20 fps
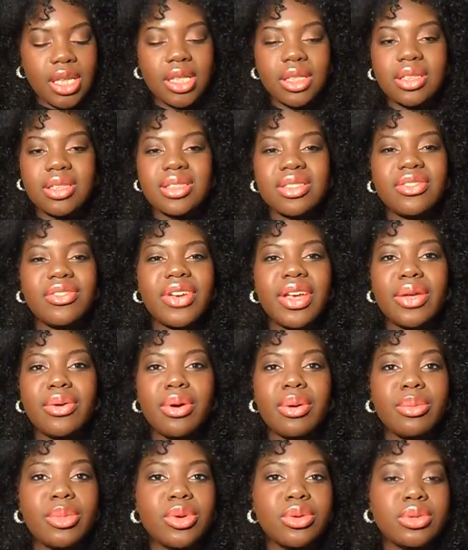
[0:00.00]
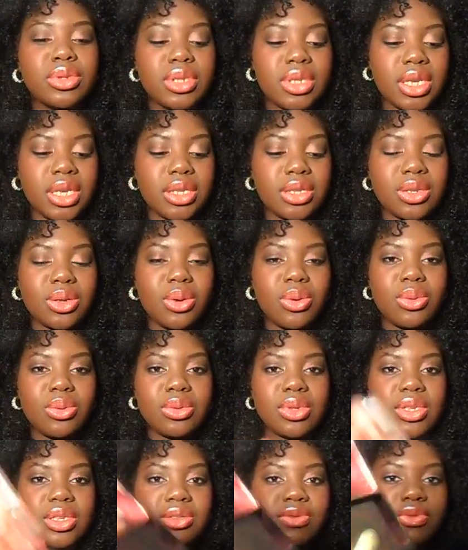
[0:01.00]
It looks great on most skin tones.
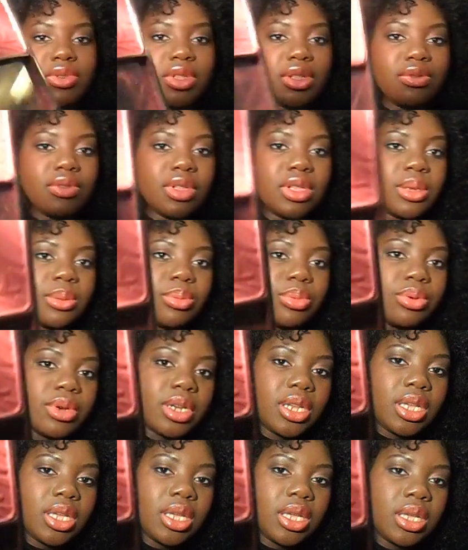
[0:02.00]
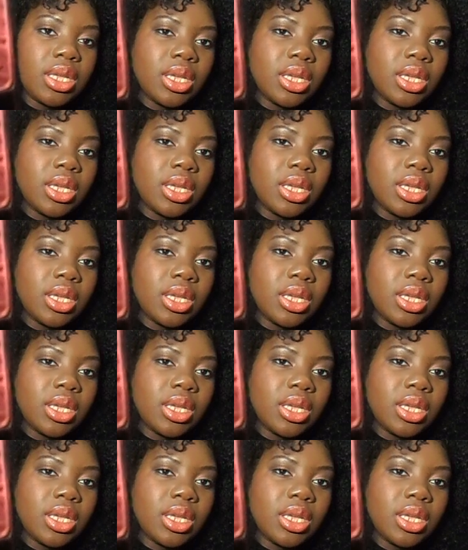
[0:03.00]
It's really, really pretty.